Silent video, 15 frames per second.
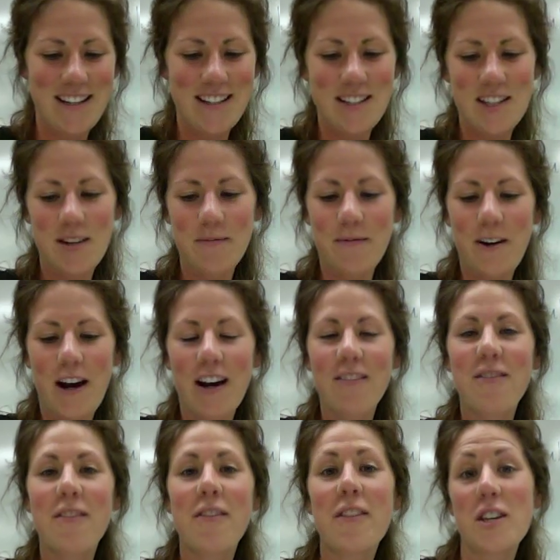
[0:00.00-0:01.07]
Tip 5,
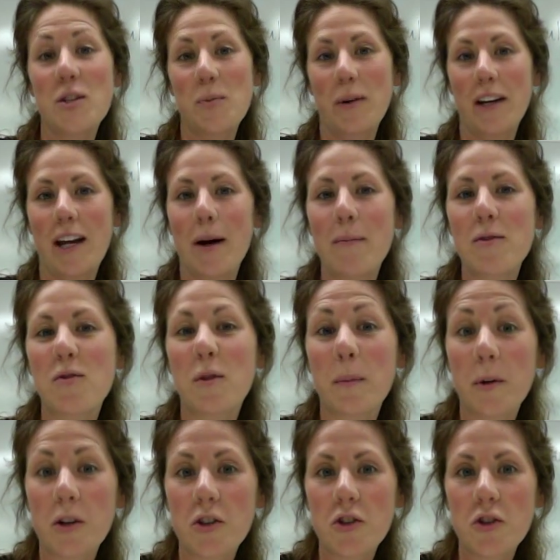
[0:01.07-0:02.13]
this one comes from
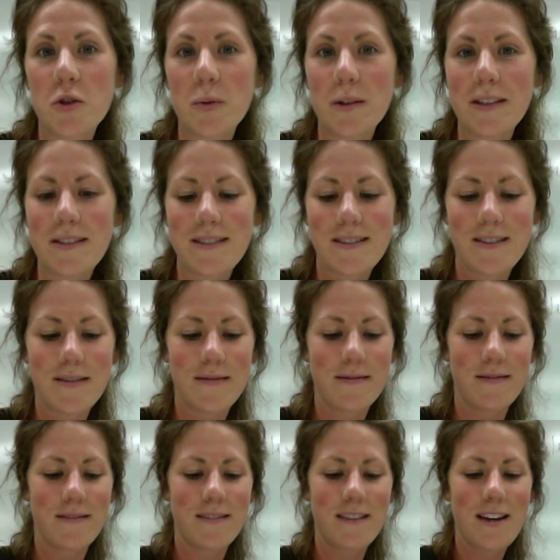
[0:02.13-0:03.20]
your students.
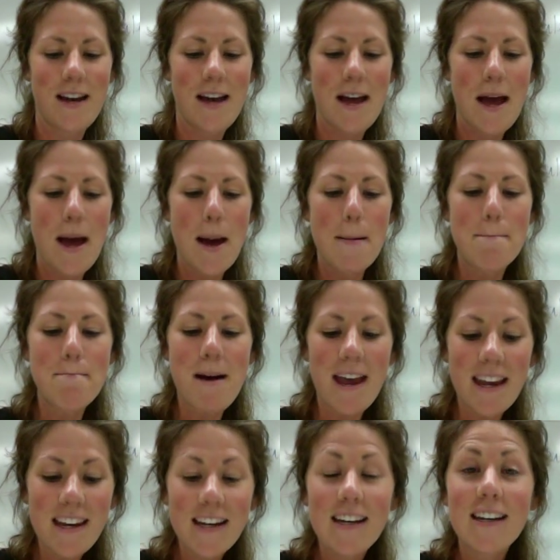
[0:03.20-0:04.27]

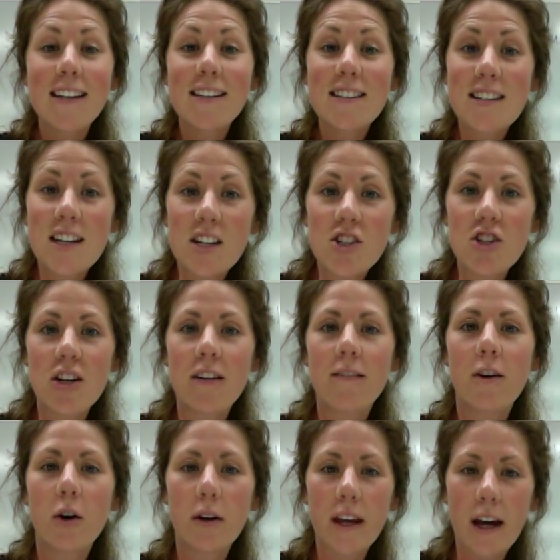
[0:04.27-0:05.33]
Make teaching
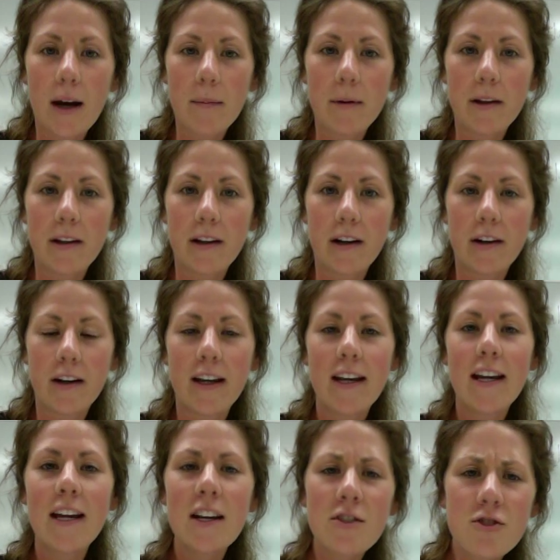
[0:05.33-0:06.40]
vocabulary
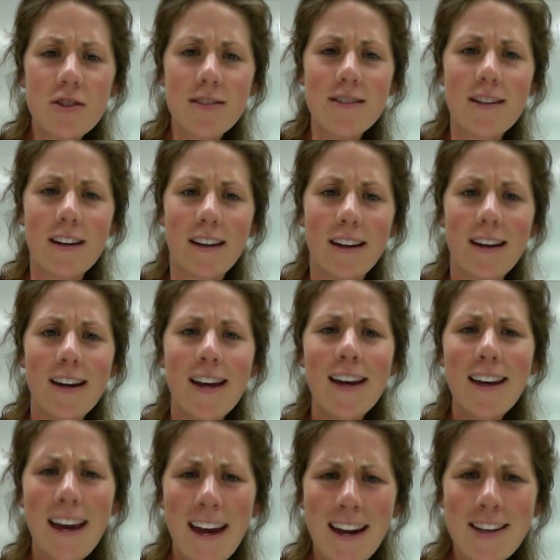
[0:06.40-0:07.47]
interesting,
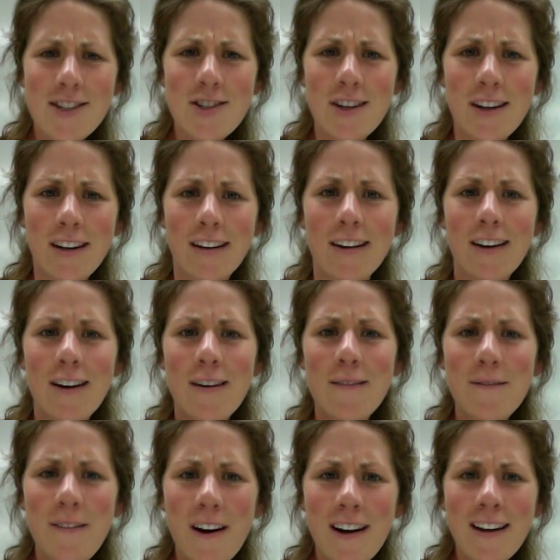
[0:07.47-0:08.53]
engaging,
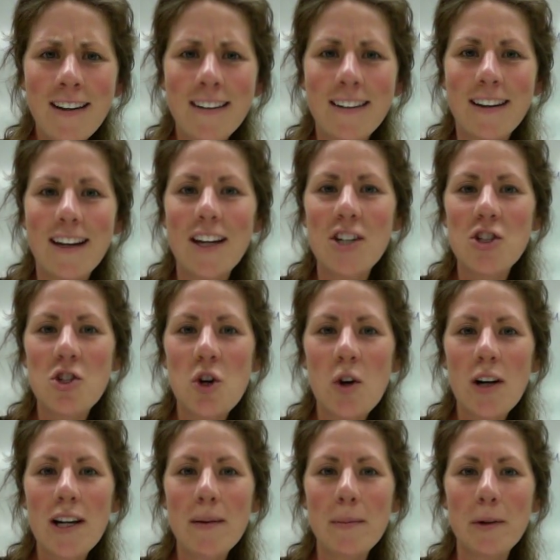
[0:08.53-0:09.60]
fun,
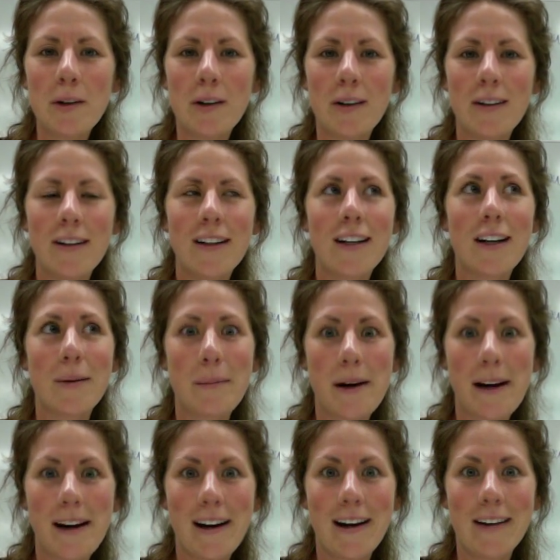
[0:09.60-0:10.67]
enjoyable. Come
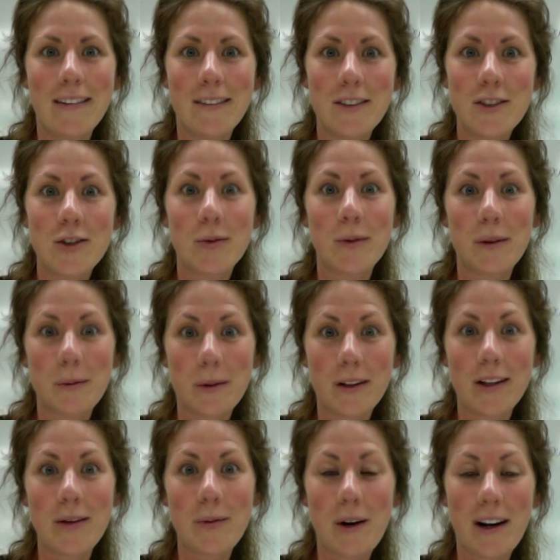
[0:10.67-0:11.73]
on, do we
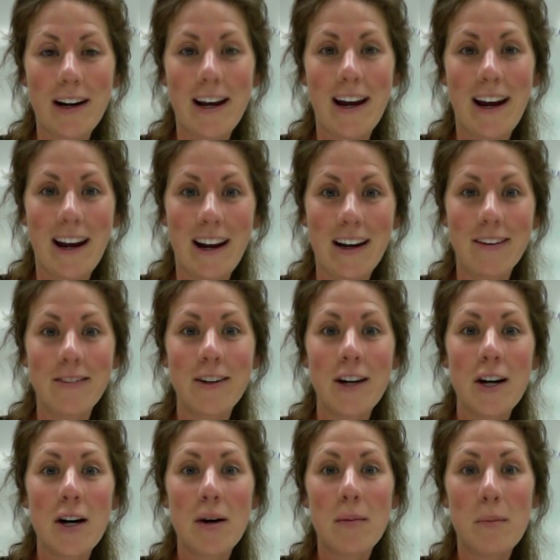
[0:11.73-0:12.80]
really want to have
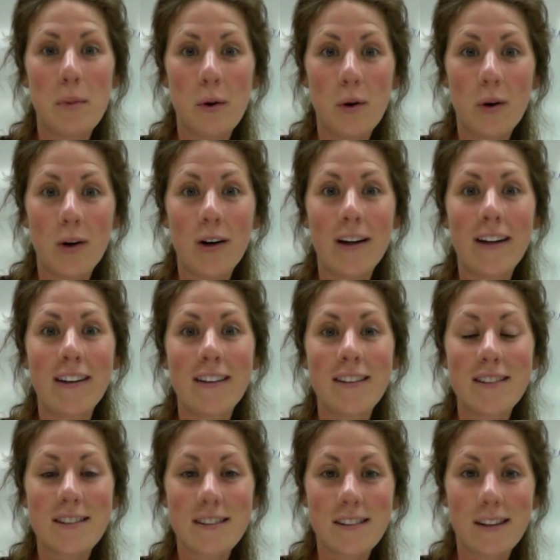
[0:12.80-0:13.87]
boring,
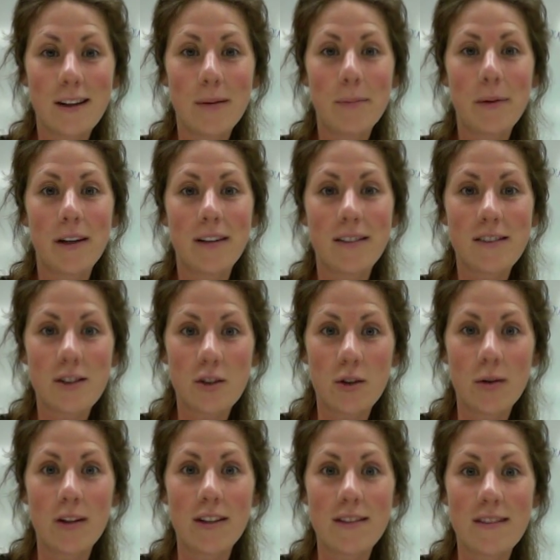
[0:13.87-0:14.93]
sleeping
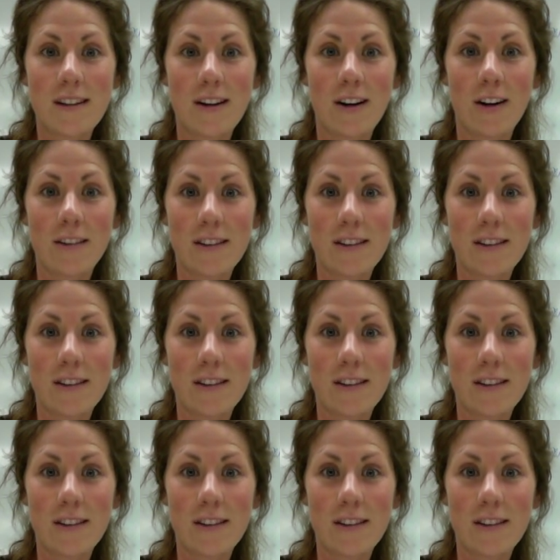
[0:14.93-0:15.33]
students in our